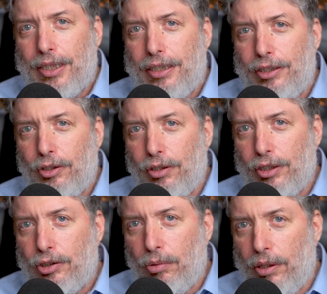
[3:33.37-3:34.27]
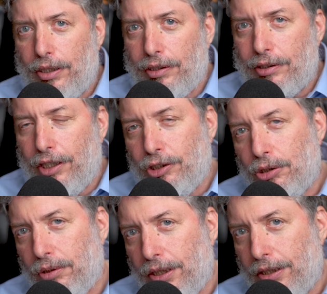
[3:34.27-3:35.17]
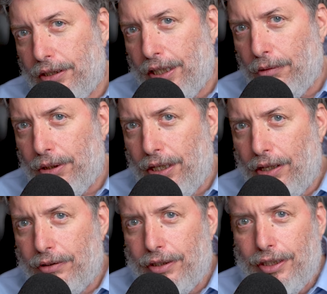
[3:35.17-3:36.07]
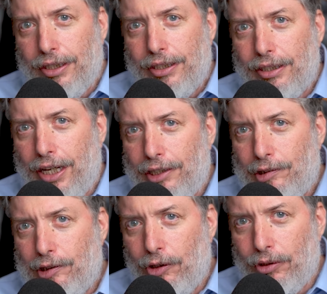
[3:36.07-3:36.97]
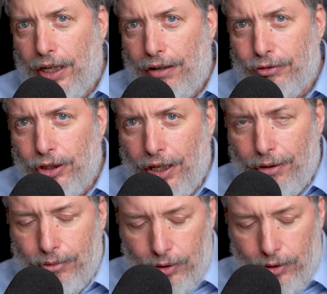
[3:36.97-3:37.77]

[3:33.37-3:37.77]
in the early 20th century, that without light, you don't have time.